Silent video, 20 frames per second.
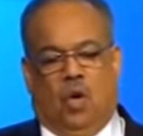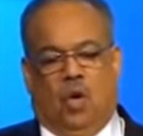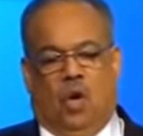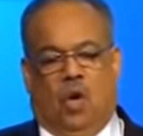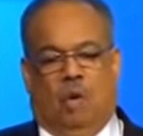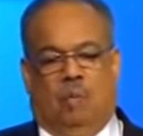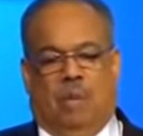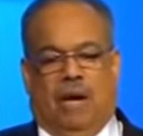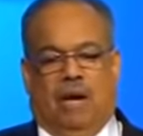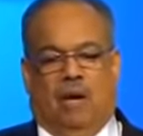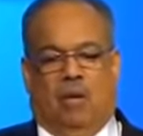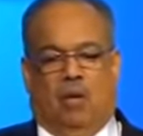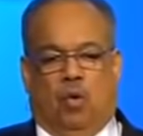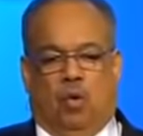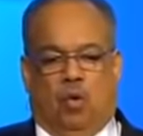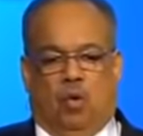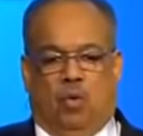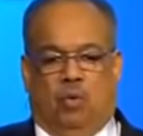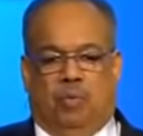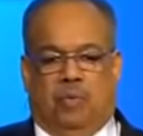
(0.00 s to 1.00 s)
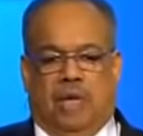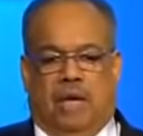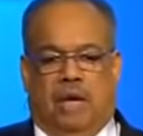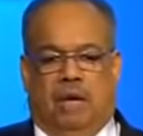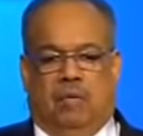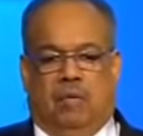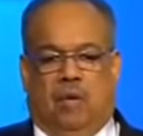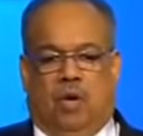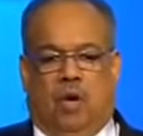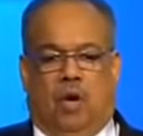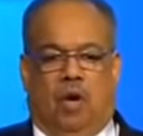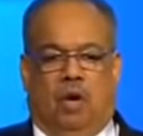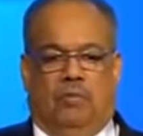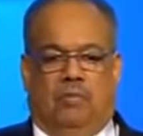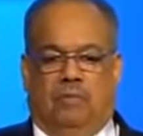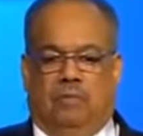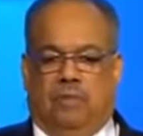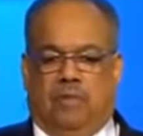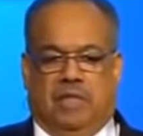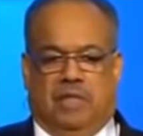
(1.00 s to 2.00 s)
or my room down the hall
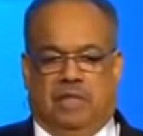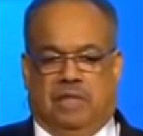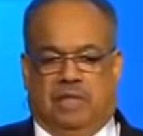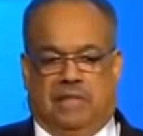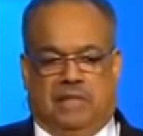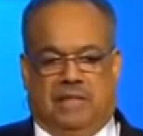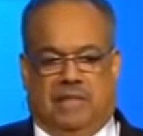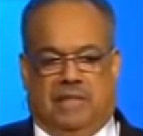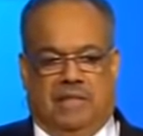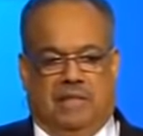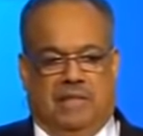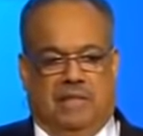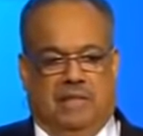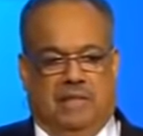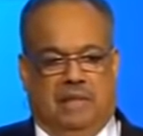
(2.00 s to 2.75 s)
from Jesus.